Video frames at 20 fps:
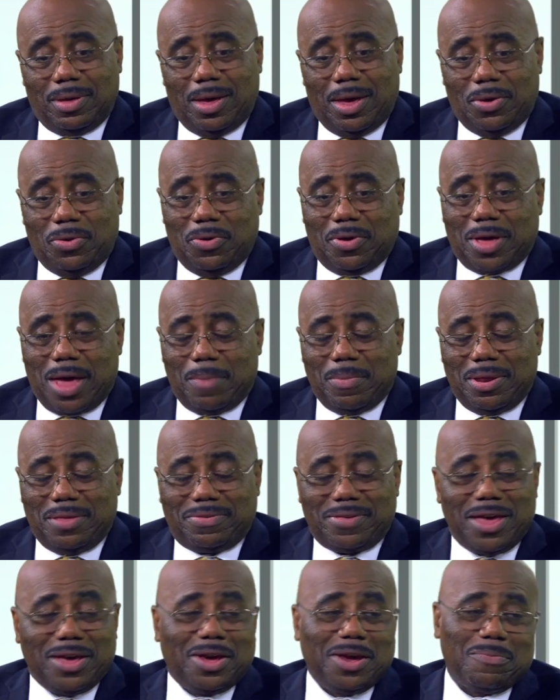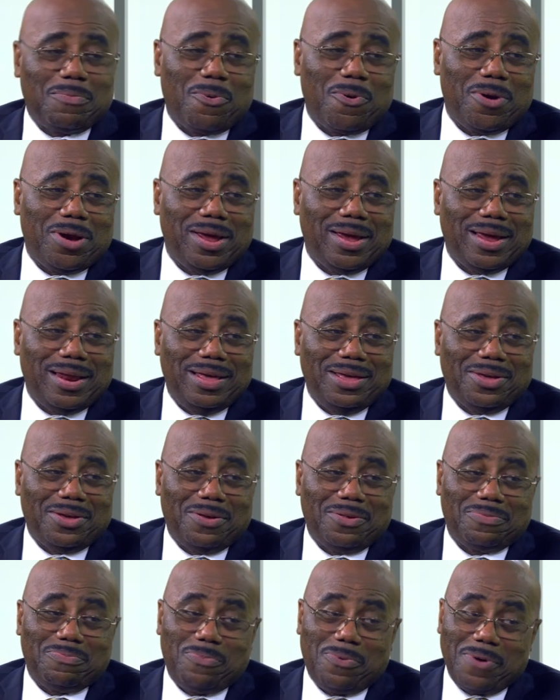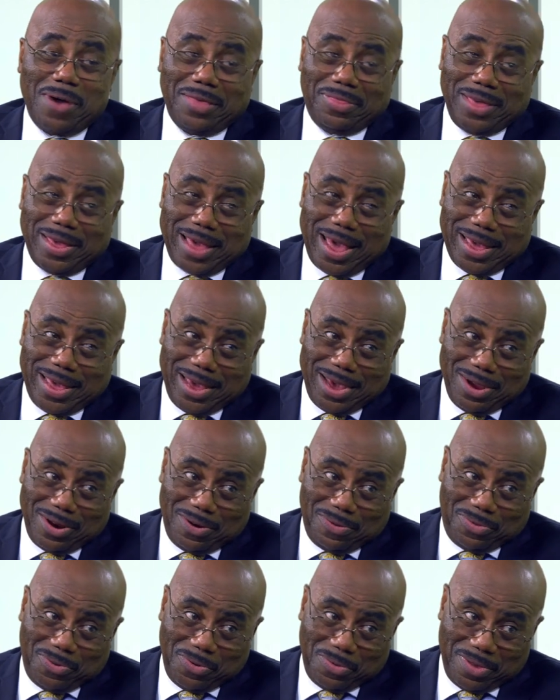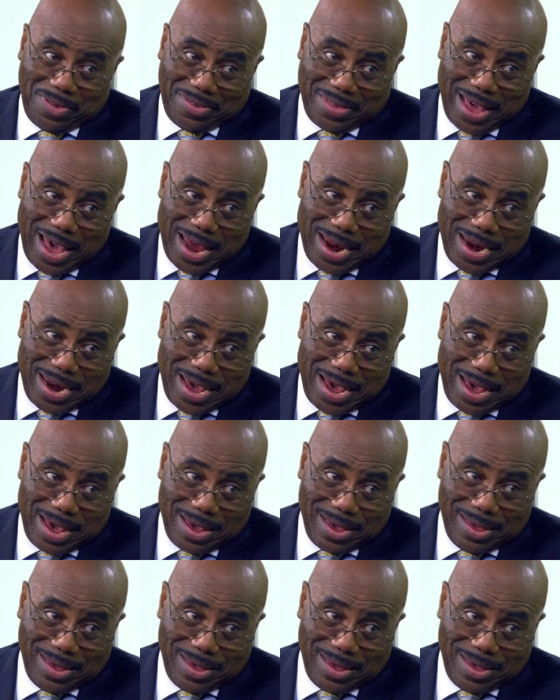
You come in and say good morning, and he goes, boy, I think I can get her through this guy today.